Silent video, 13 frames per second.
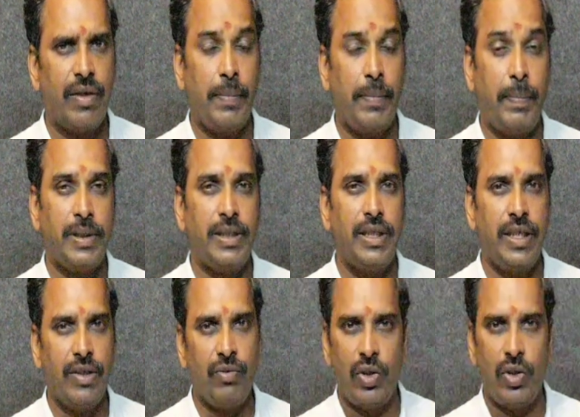
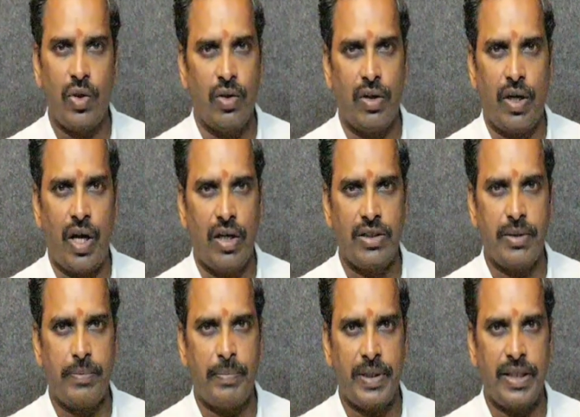Representing, we know, knowledge
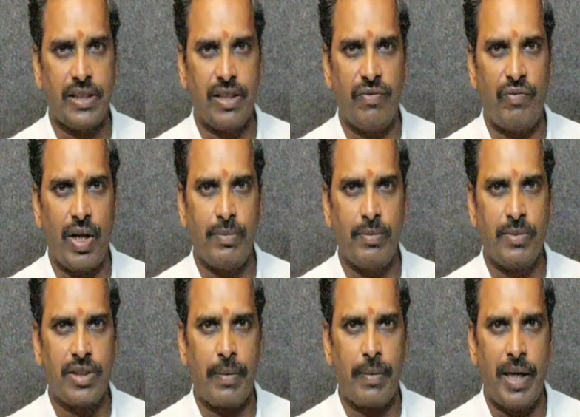representation, frames,
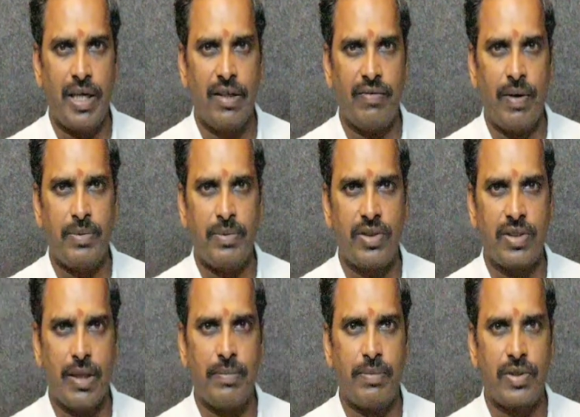semantic webs,
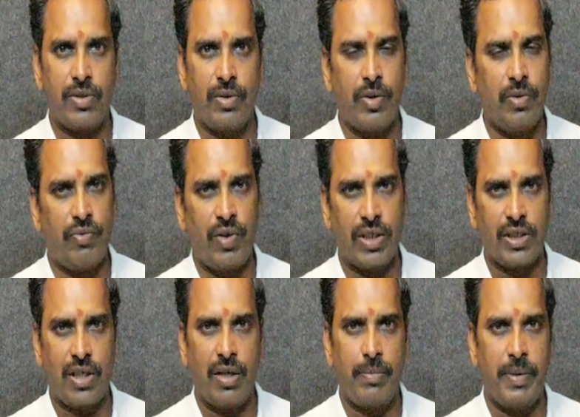scripts,
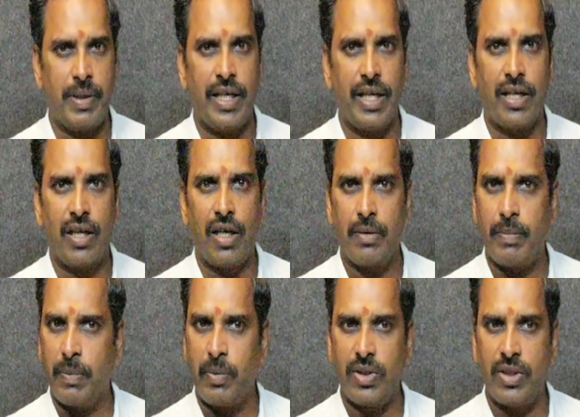first order predicate logic,
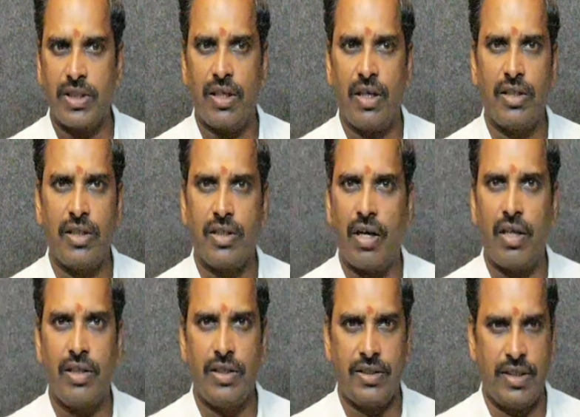propositional logic,
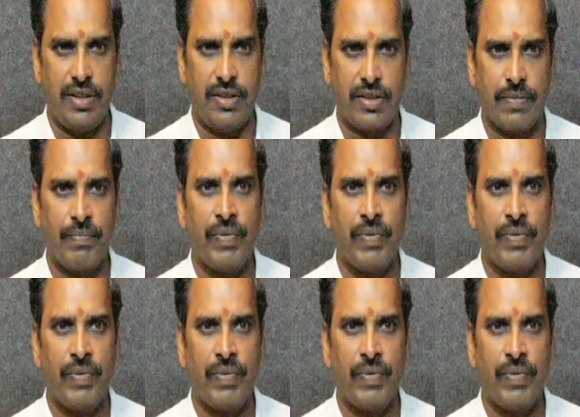all these things.